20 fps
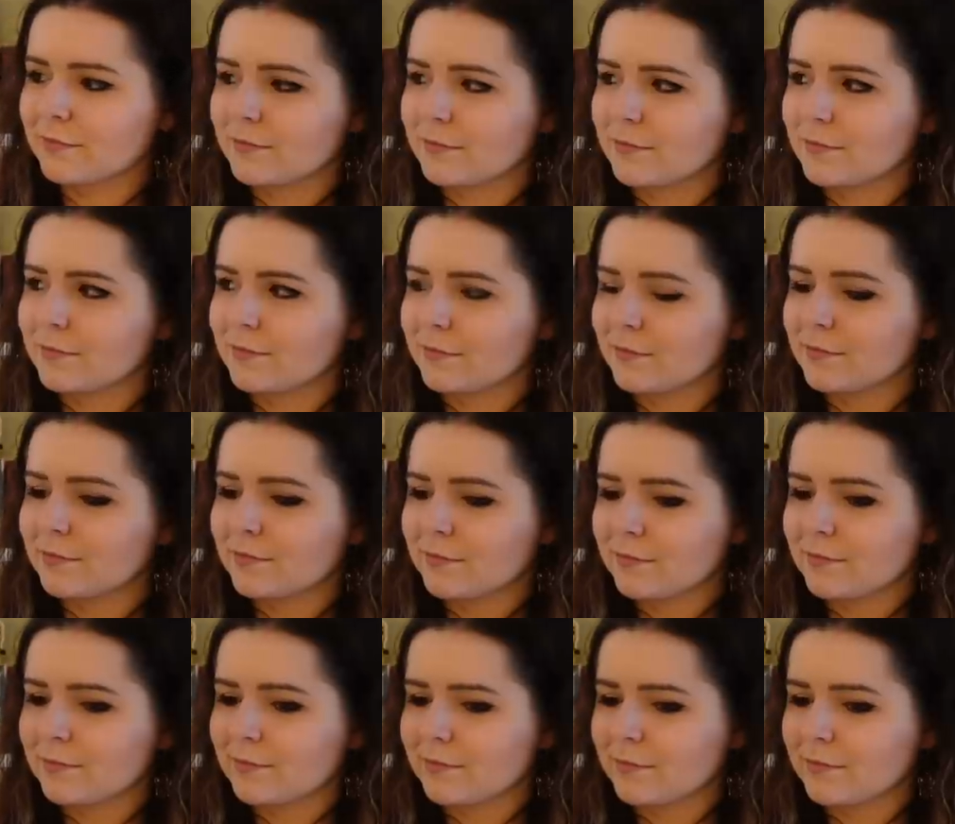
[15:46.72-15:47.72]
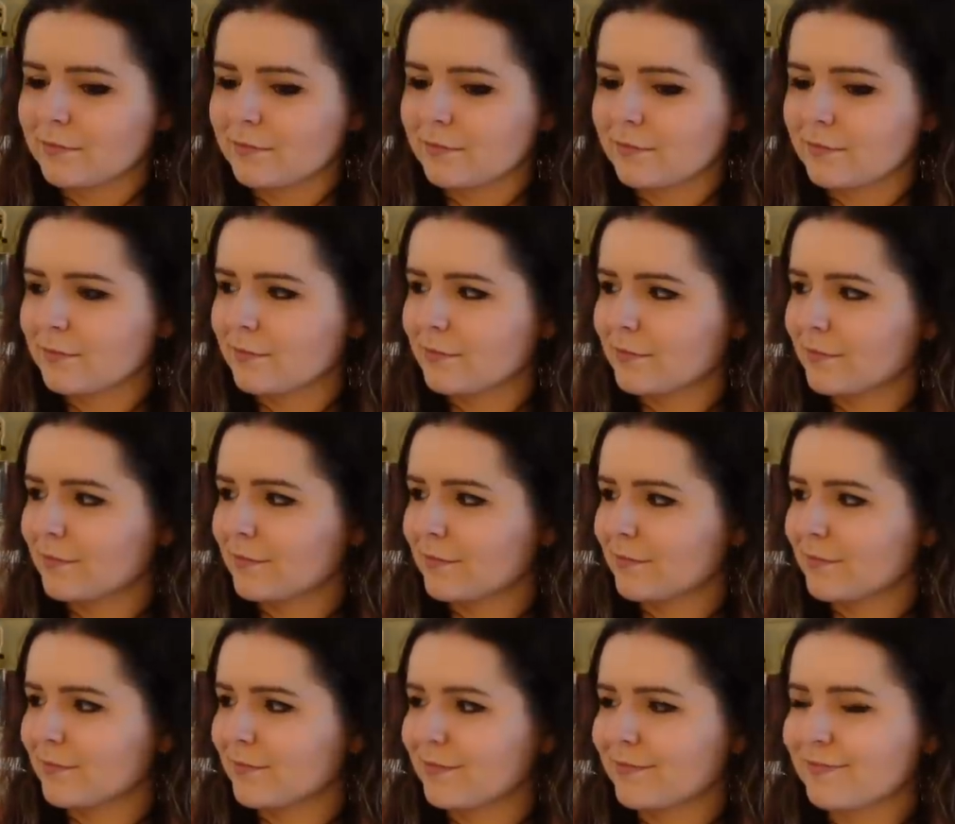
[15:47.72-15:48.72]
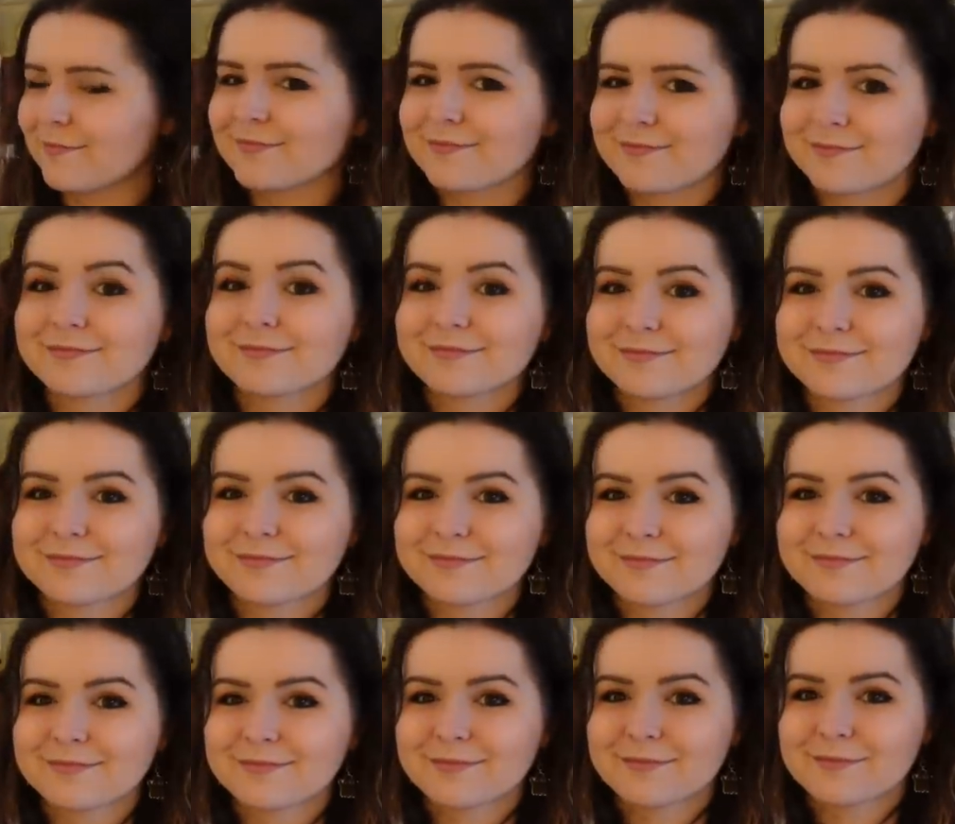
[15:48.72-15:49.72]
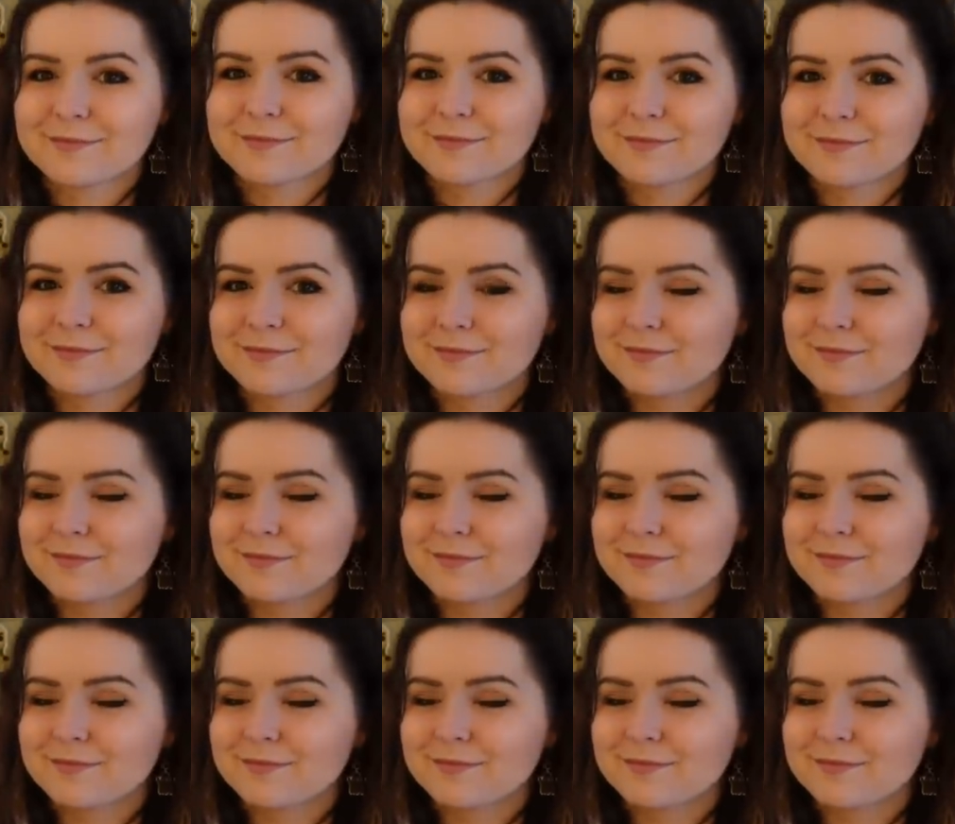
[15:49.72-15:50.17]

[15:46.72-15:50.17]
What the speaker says: No words are spoken by the person on screen.